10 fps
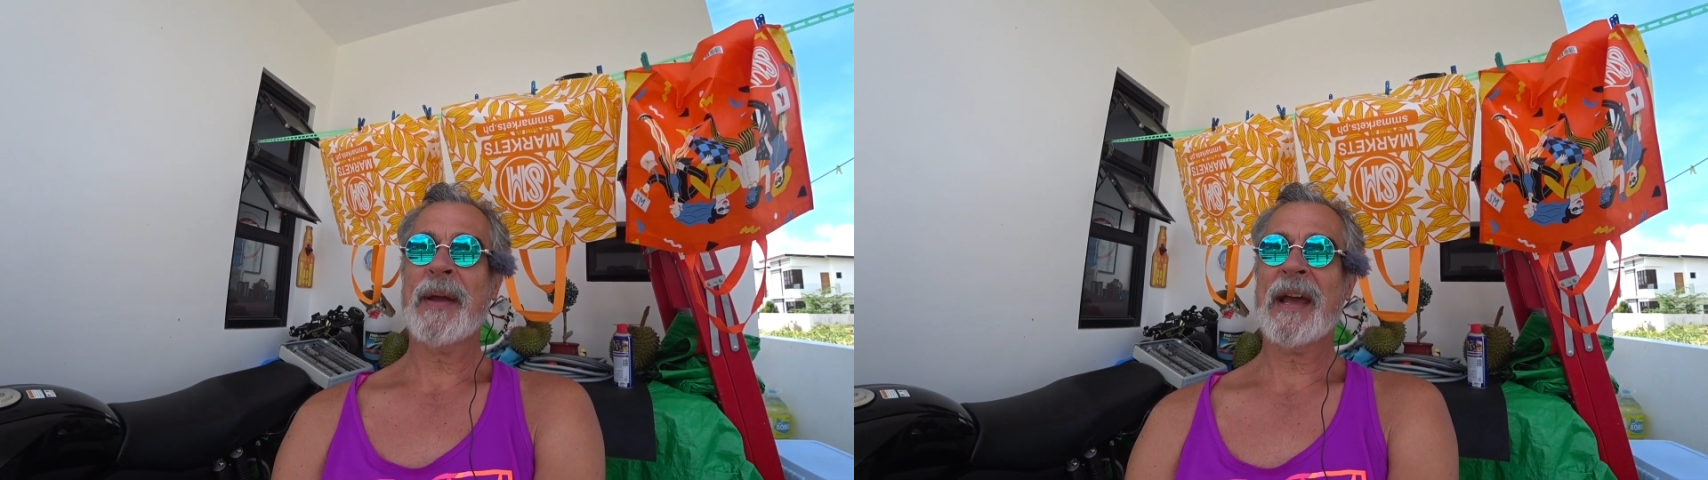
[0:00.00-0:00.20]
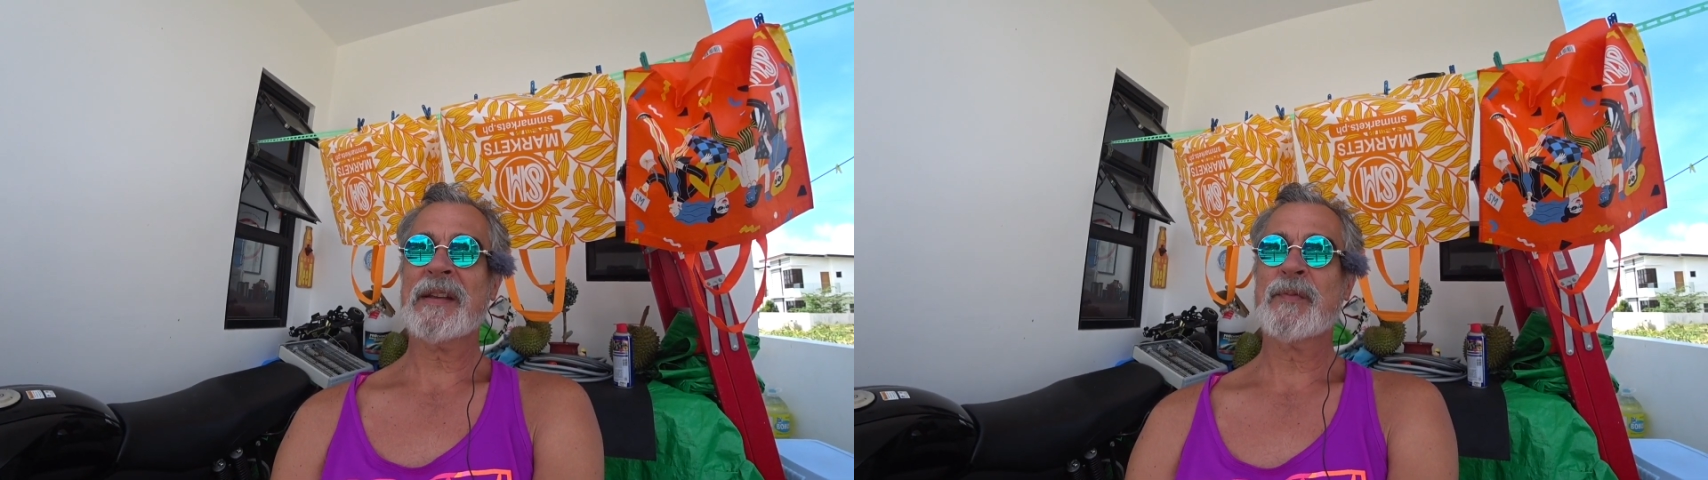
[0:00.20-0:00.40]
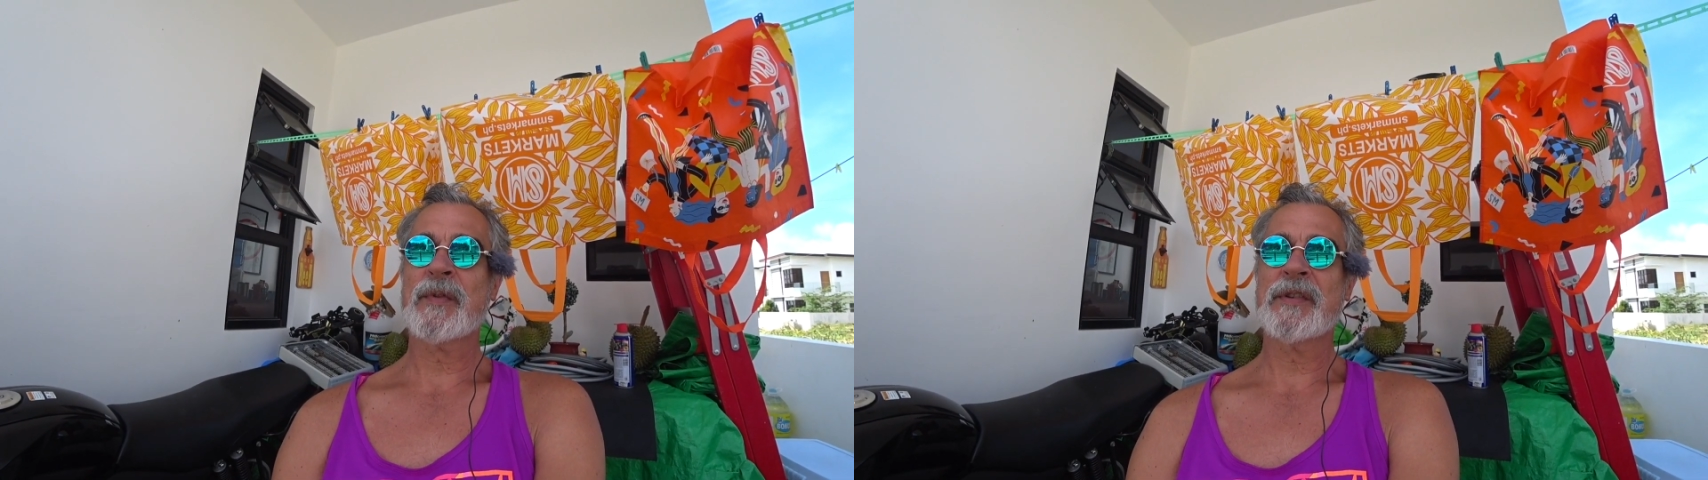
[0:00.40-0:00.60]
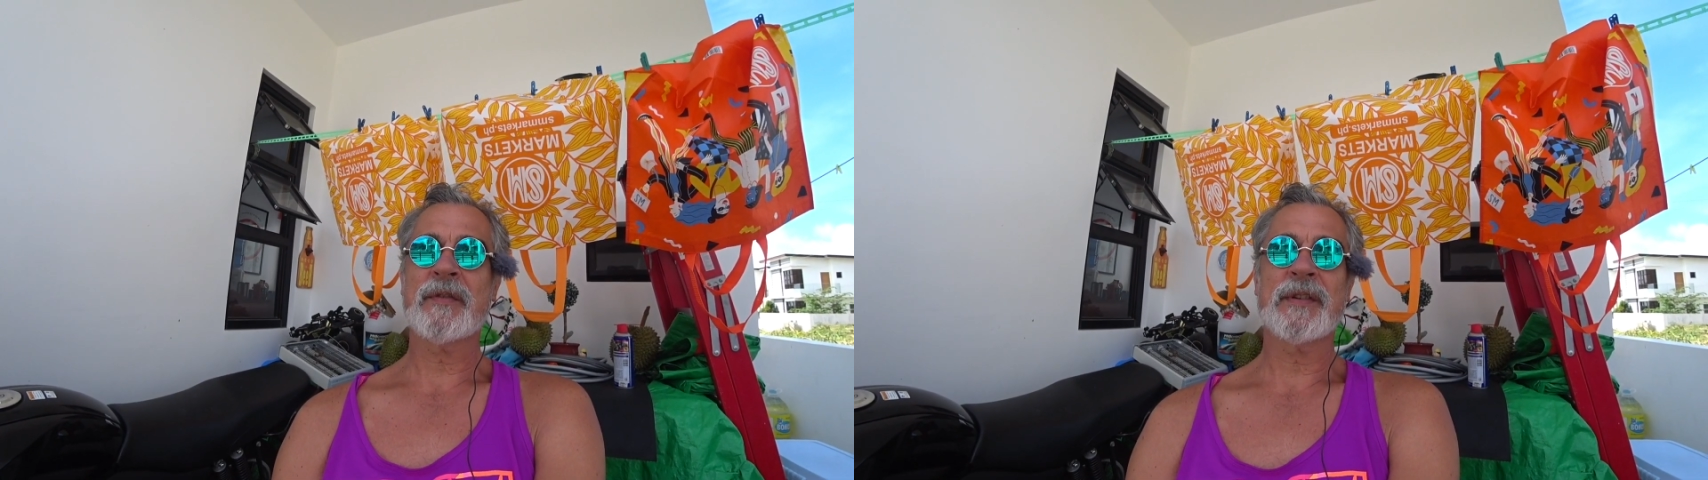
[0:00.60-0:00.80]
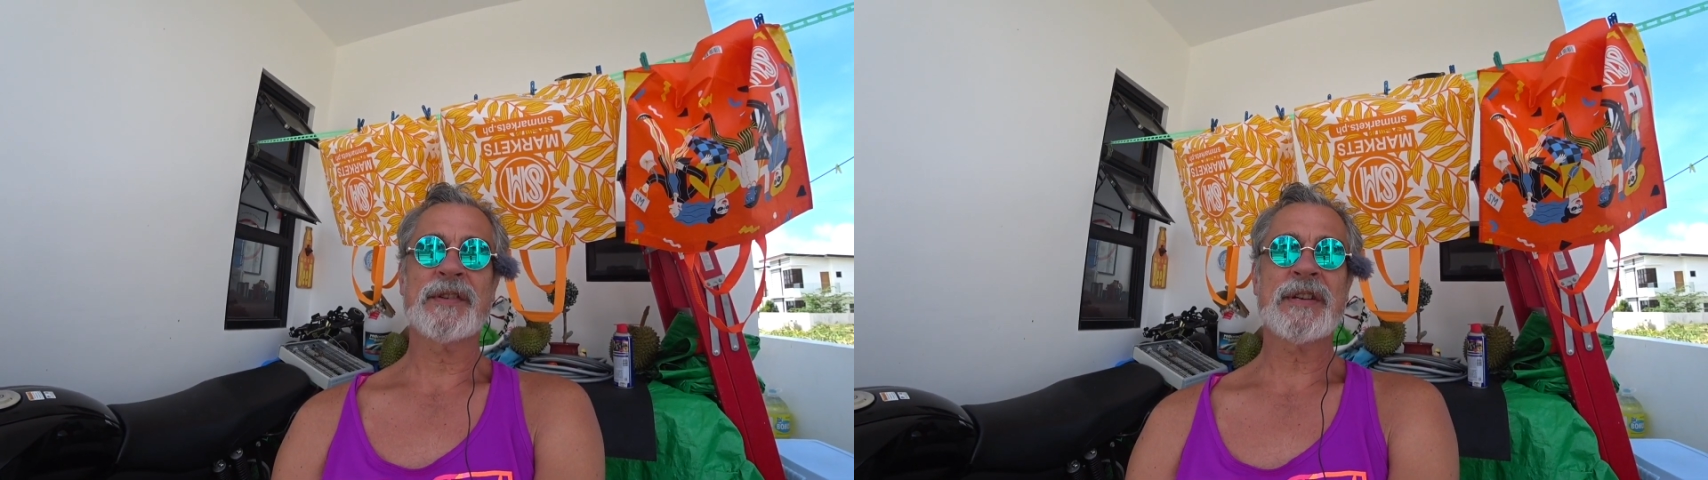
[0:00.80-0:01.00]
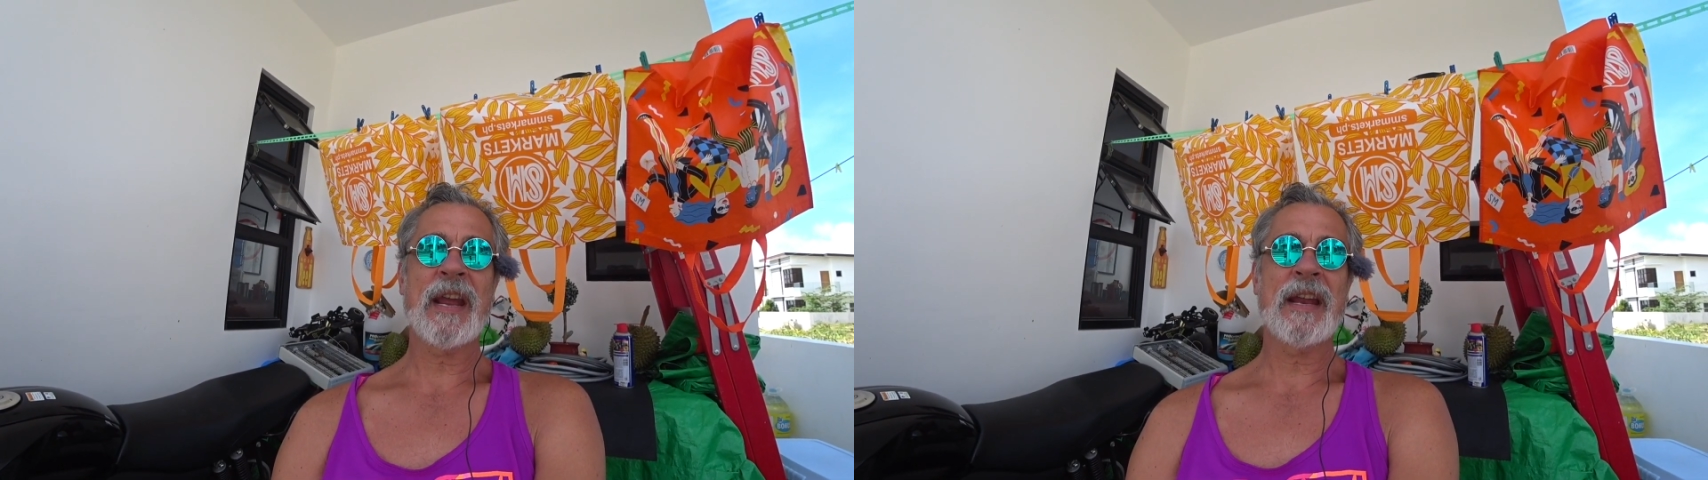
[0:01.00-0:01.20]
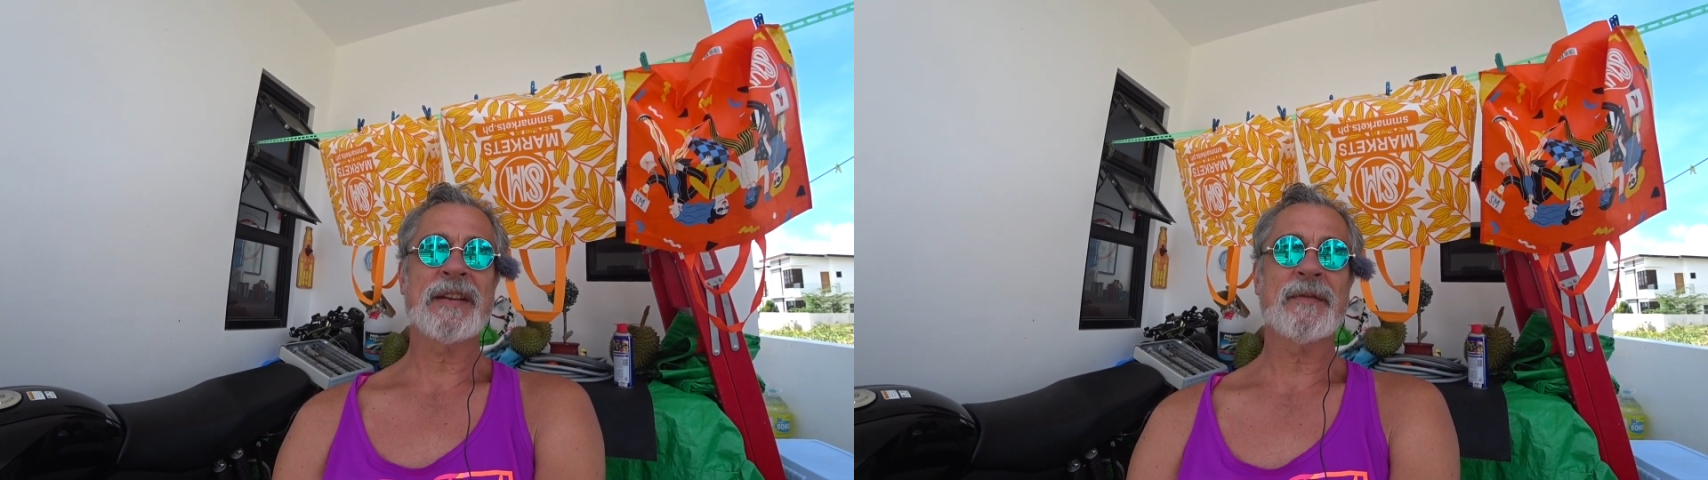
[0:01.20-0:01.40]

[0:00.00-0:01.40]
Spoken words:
password you could change.